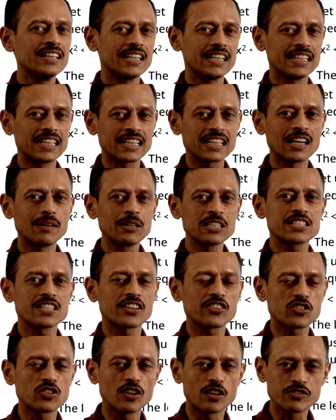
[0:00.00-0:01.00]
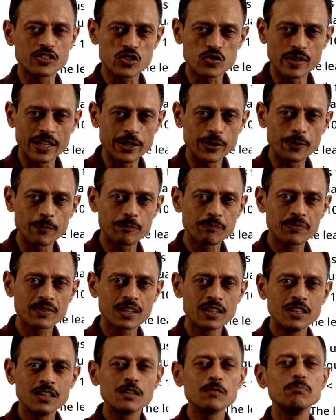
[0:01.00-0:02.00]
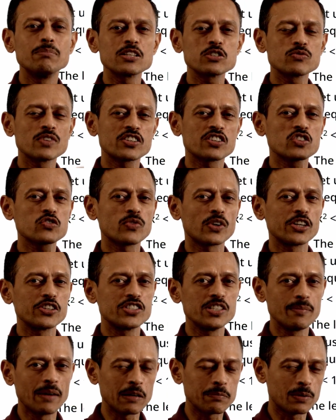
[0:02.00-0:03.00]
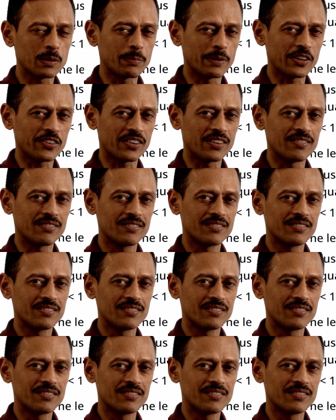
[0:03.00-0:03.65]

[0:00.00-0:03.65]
in the comment section of this video. Best wishes for your GMAT preparation.